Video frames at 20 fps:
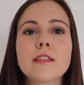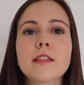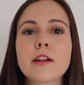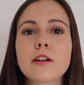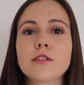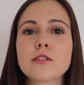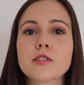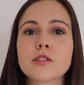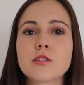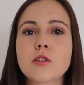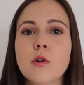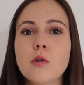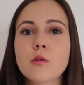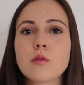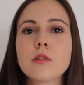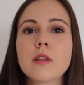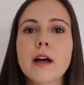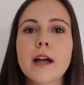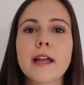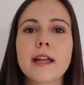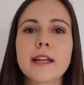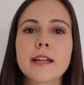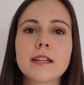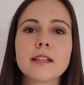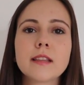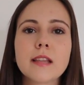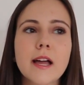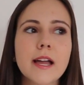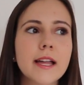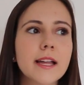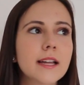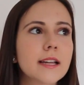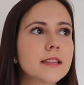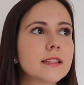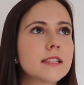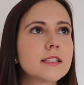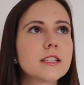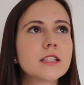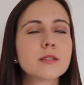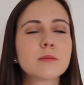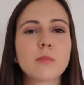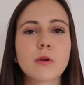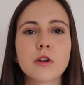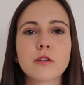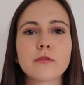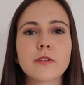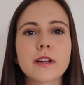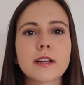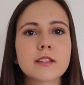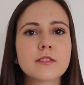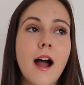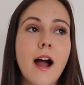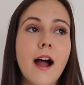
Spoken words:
They're so light. Like, this is perfect.